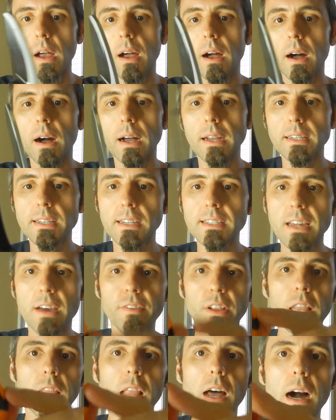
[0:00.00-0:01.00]
It does have
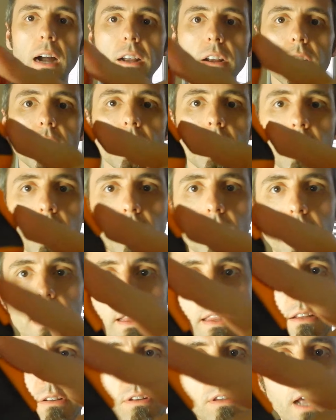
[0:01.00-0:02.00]
a locker on, a
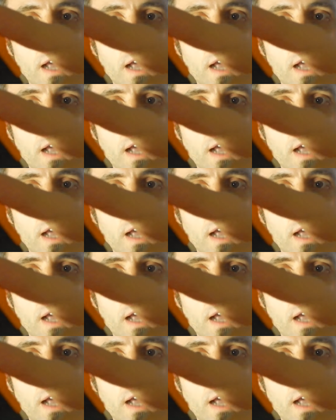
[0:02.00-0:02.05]
little